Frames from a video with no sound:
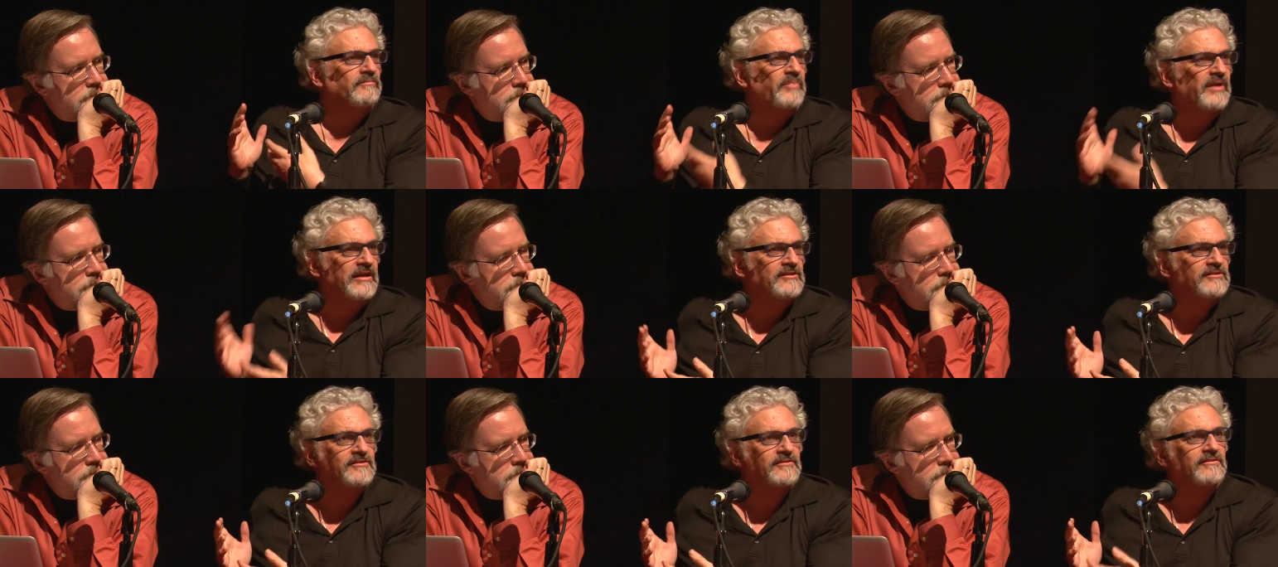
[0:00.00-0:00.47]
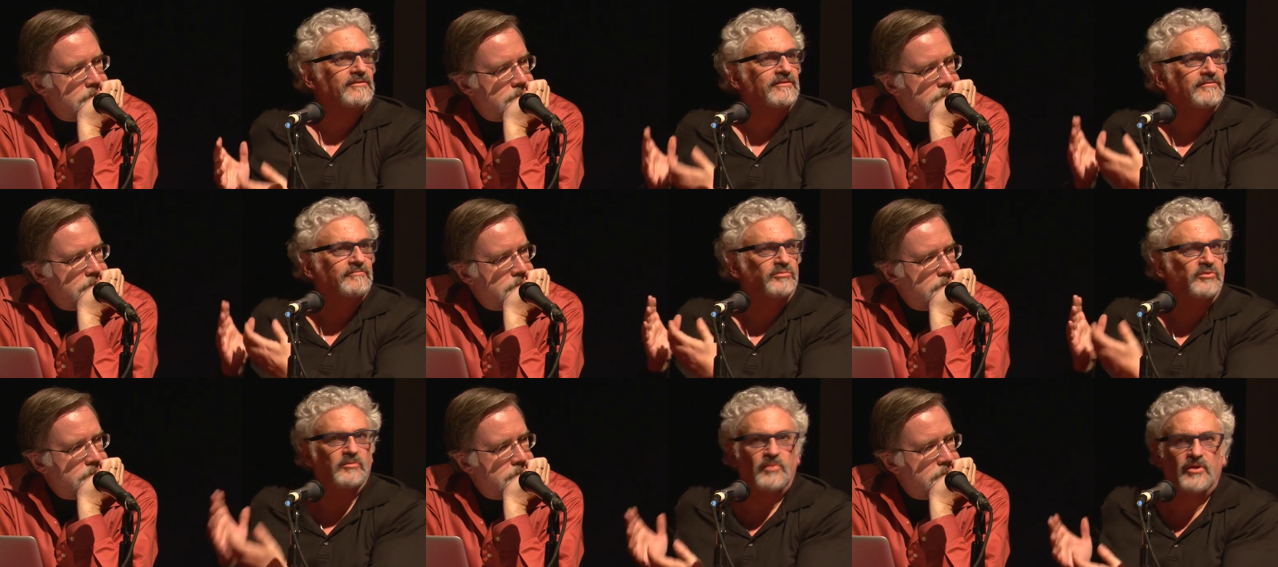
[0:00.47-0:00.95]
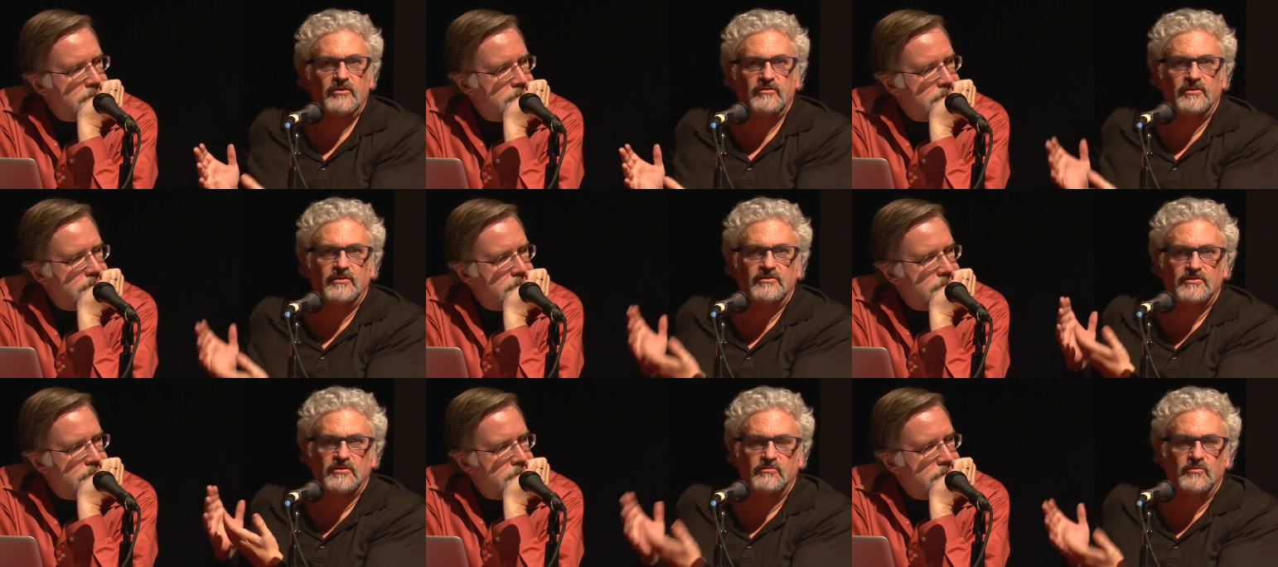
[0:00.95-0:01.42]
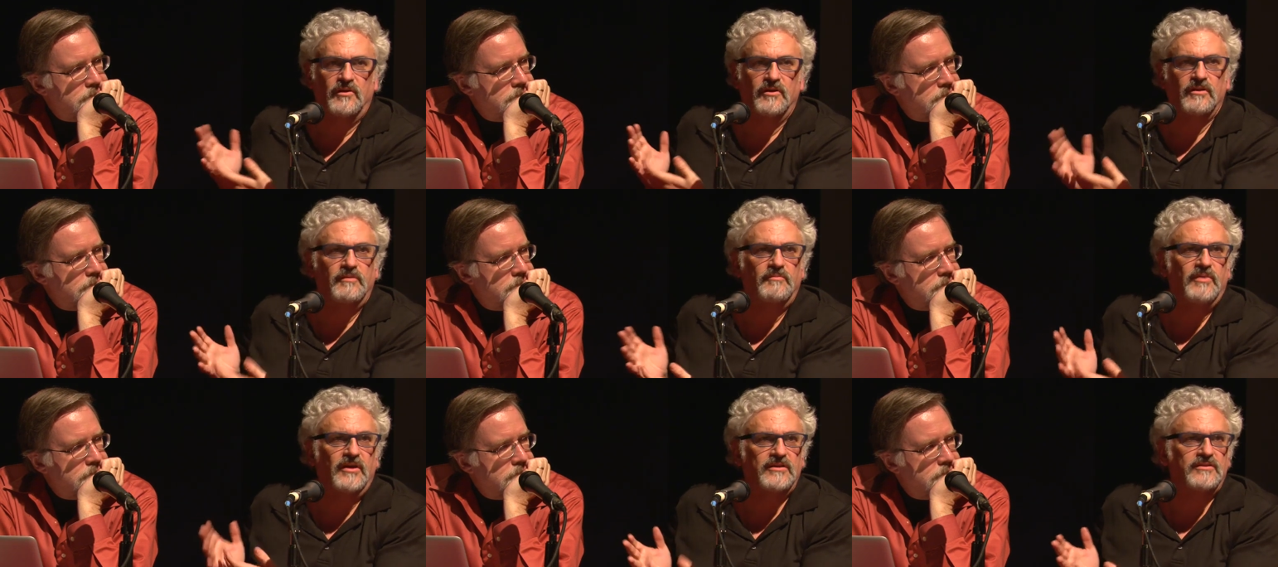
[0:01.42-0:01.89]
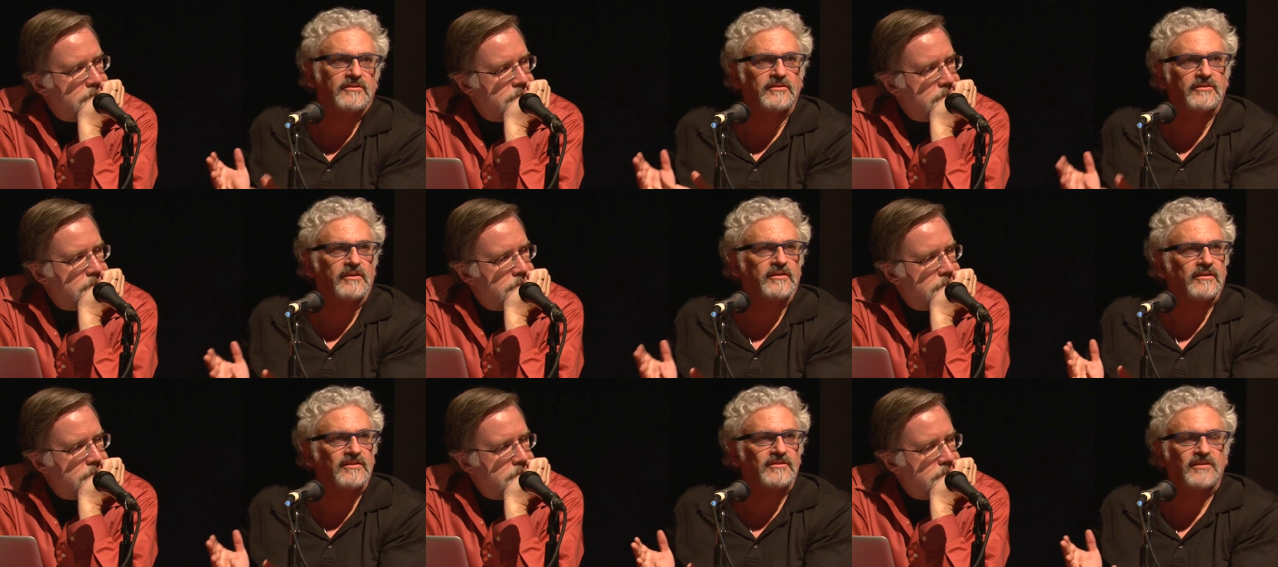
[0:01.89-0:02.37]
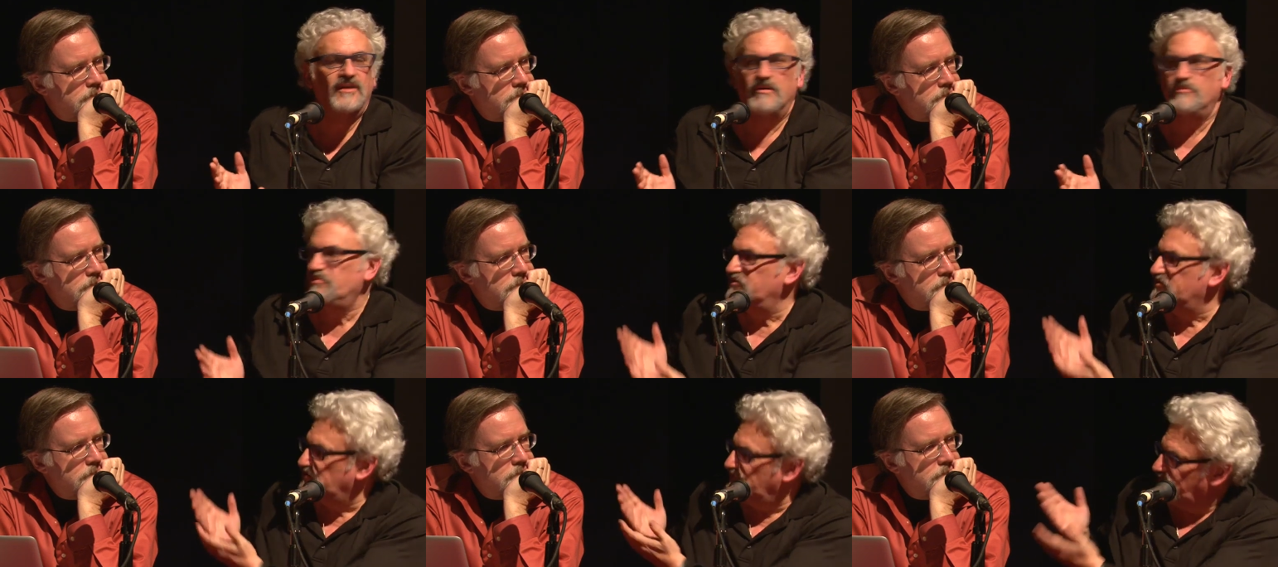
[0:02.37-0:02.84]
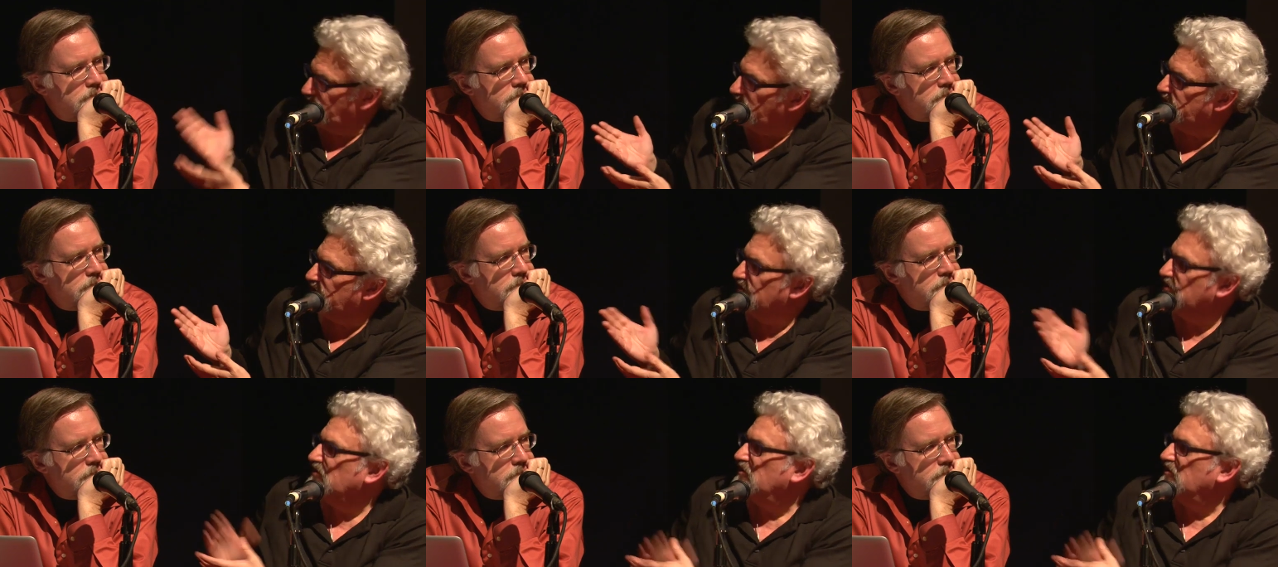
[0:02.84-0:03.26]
Speaker 1: best proponents and one of the best examples of that